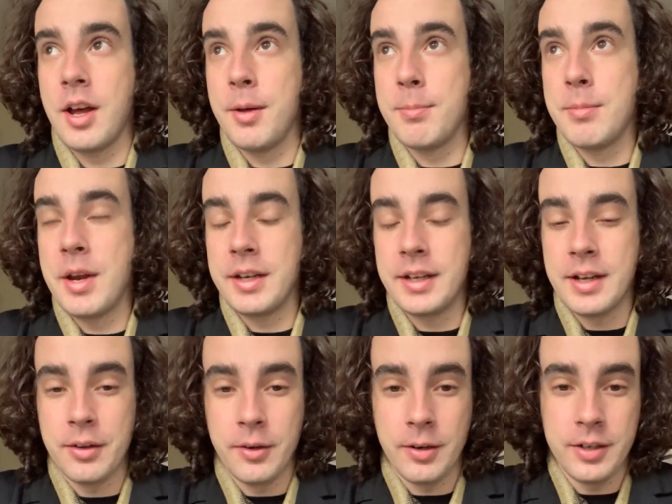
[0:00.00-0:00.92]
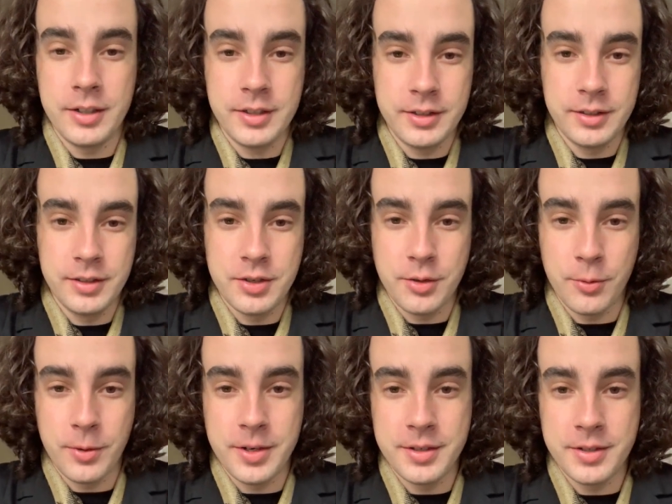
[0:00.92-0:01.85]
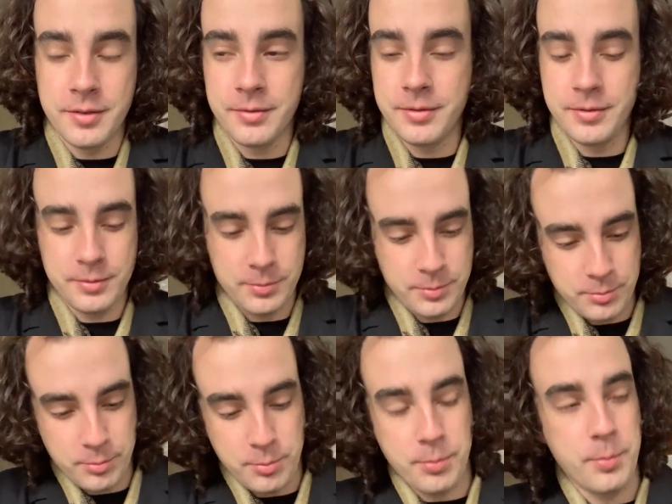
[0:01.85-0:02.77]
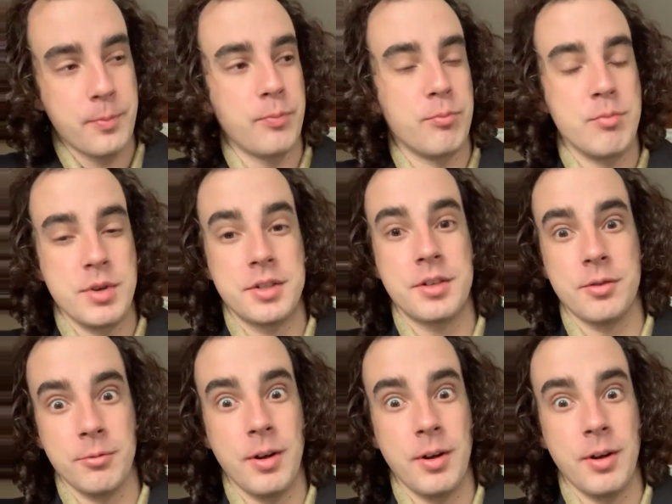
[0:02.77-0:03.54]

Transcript: many other stories of mystical